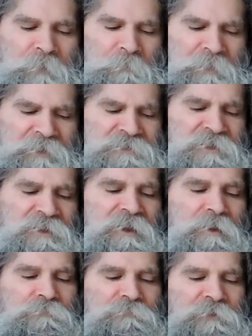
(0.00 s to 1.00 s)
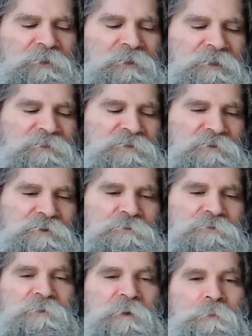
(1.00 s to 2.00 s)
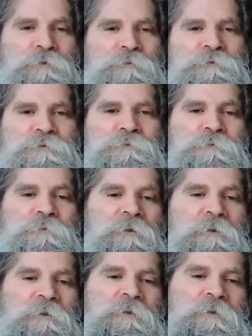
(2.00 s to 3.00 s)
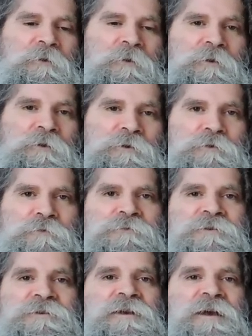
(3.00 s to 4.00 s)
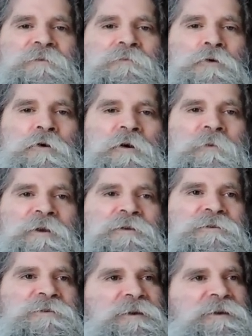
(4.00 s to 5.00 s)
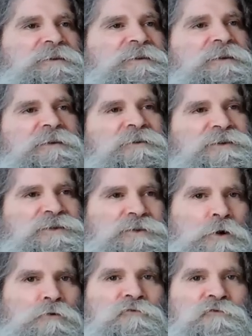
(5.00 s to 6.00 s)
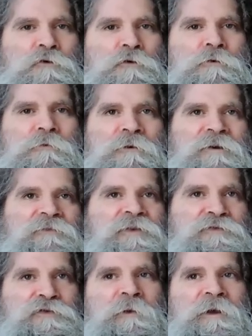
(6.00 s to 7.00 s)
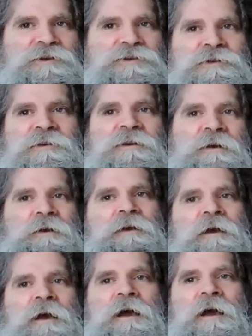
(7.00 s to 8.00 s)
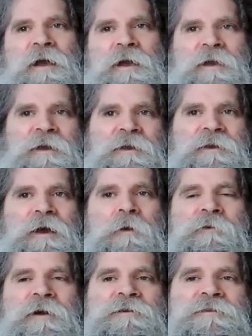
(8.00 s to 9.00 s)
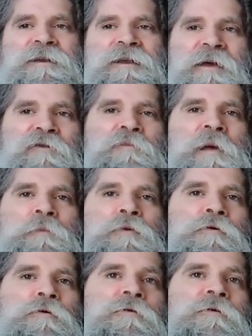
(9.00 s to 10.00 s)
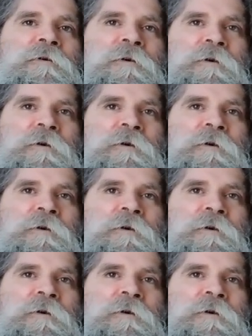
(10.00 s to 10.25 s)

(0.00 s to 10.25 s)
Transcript: But basically, I would really like to encourage people to use the site more, because it is so full of information, and I'm constantly having people